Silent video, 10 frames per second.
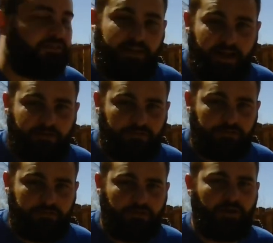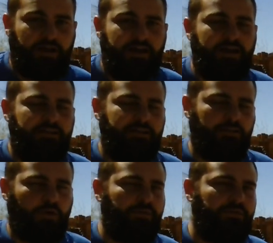natural, okay? Anything
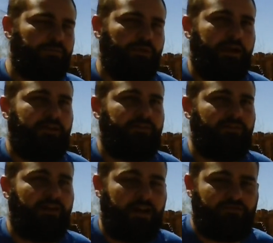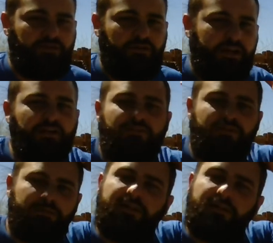that orbits a planet that's natural and of
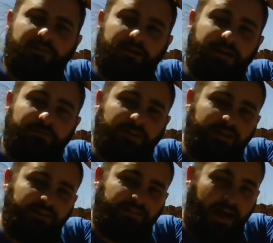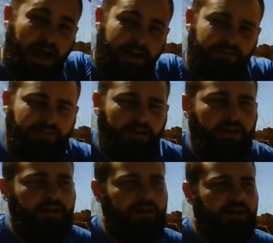some significant size
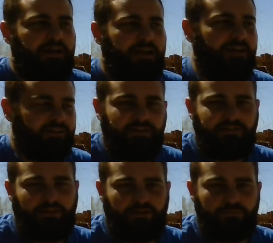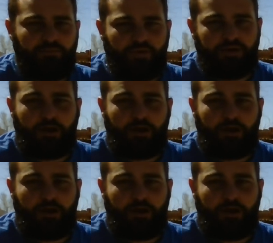is considered a moon.